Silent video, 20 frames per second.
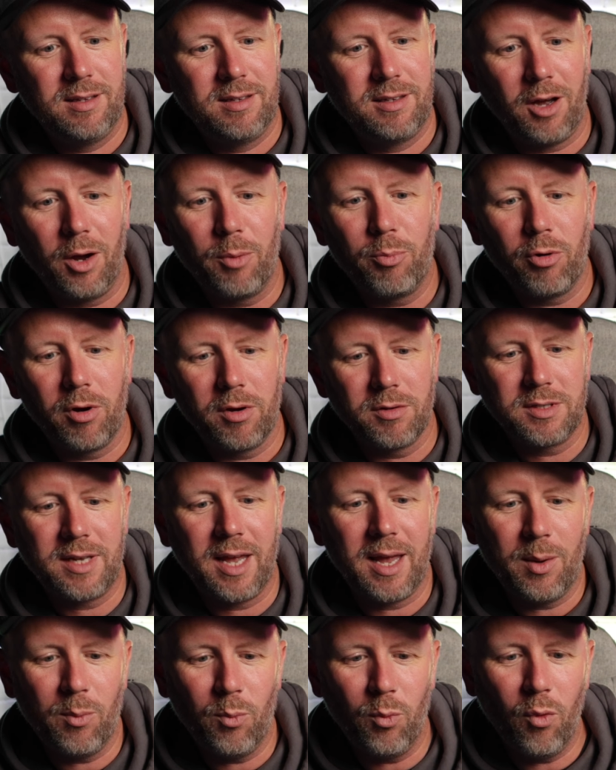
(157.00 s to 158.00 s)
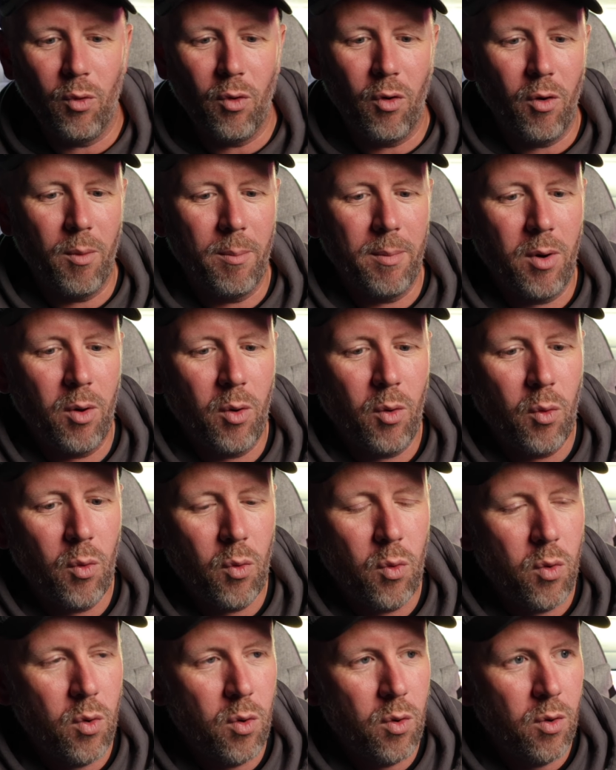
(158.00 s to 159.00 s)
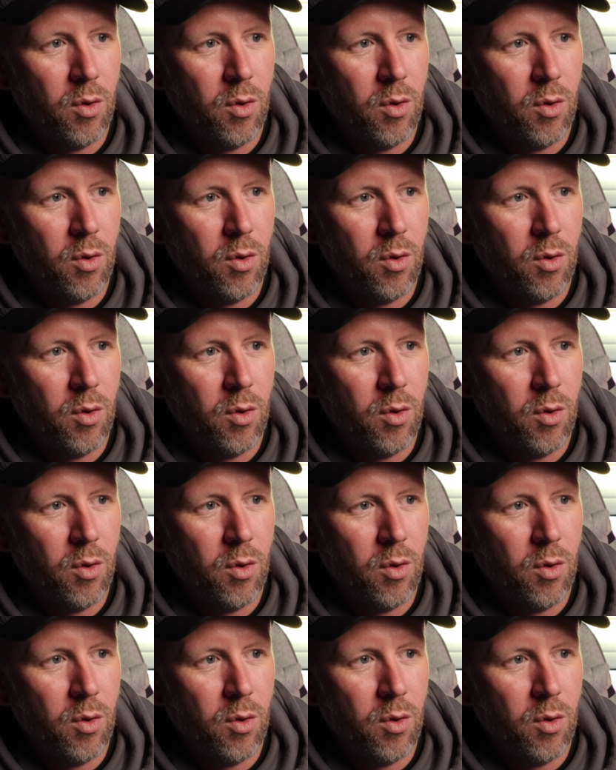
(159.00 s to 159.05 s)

GoPro's getting warm. Ooh.